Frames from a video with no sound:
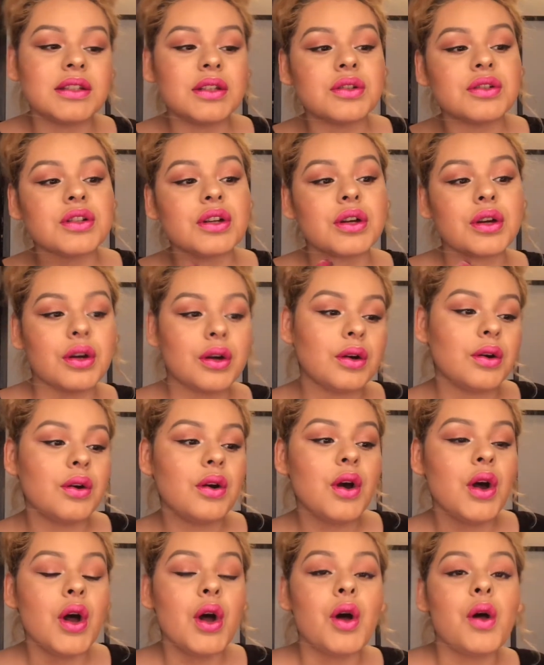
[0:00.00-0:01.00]
there's a
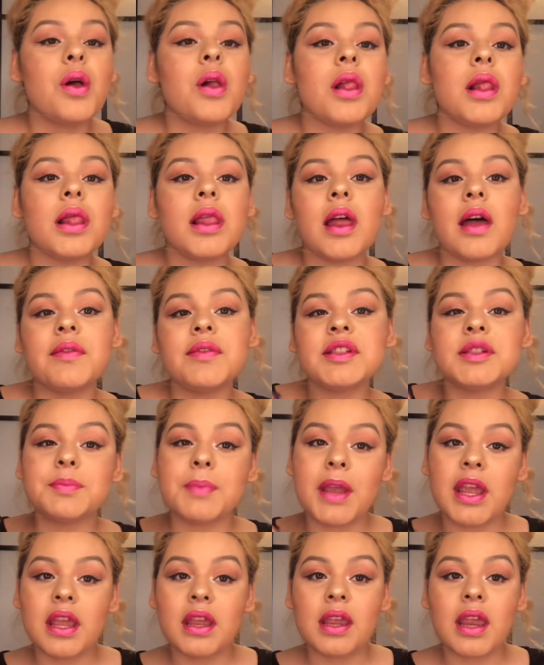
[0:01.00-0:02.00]
girl who loves
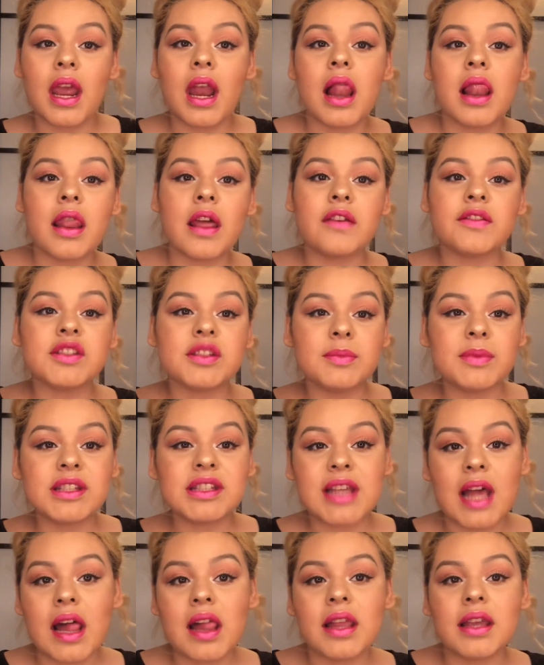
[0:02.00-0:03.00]
pink and loves
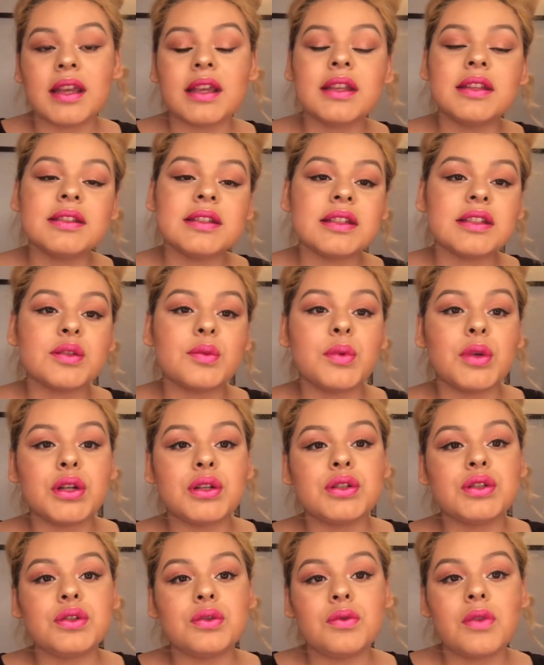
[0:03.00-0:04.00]
metallic and doesn't want
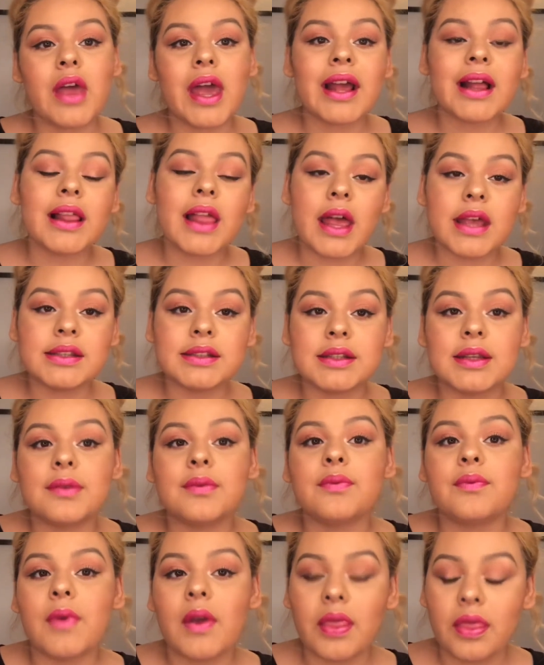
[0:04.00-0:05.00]
to do that classic
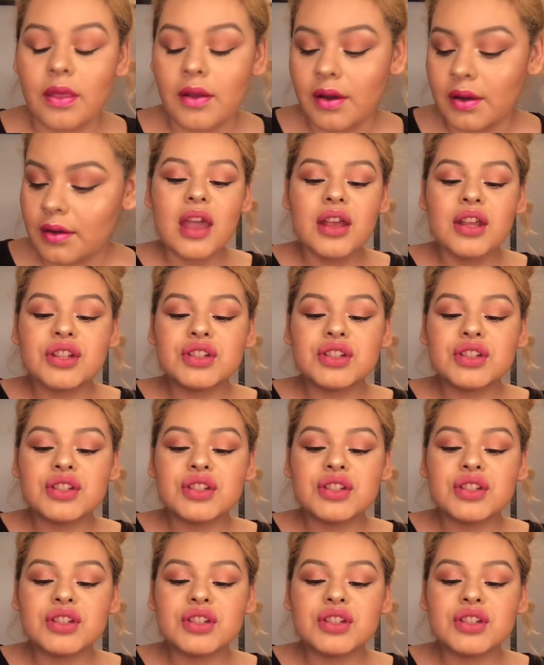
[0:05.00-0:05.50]
red look.